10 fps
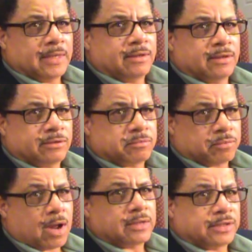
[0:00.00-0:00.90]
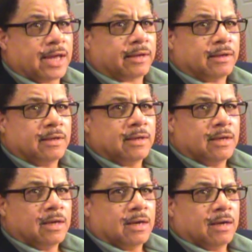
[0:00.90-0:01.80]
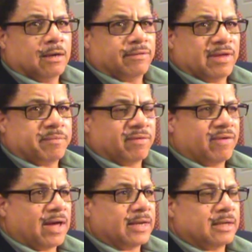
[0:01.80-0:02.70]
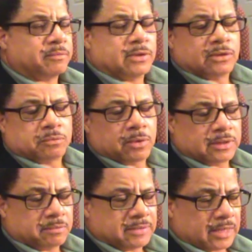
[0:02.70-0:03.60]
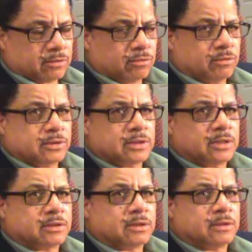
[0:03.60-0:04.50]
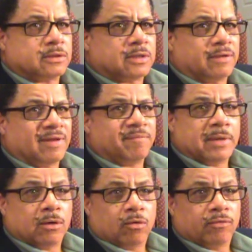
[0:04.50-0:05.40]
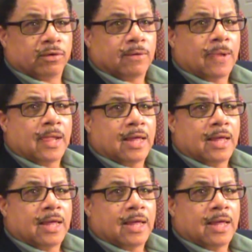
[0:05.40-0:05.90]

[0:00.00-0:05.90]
in this project. They provided up to this point some technical assistance. They've been over